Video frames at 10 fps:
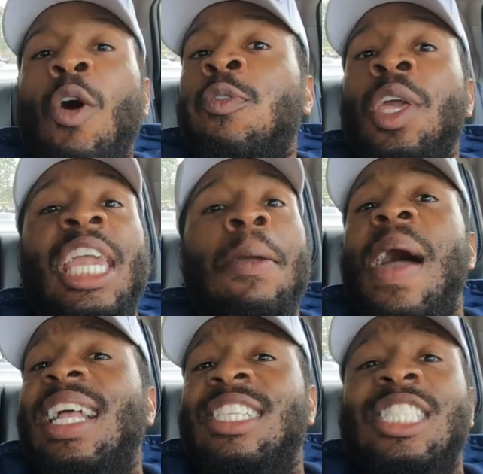Hopefully you get
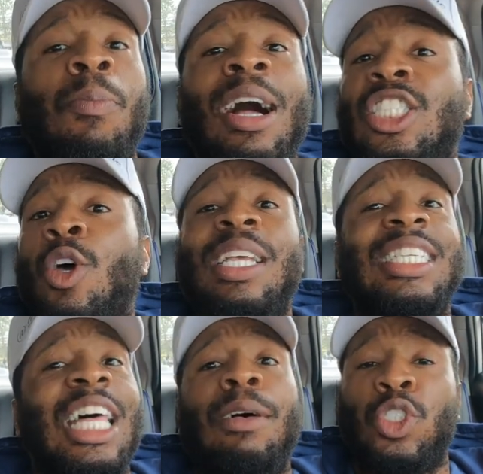back to this money so we
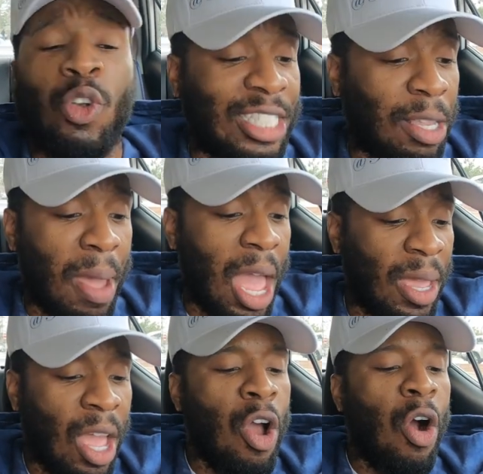can stop stressing, baby.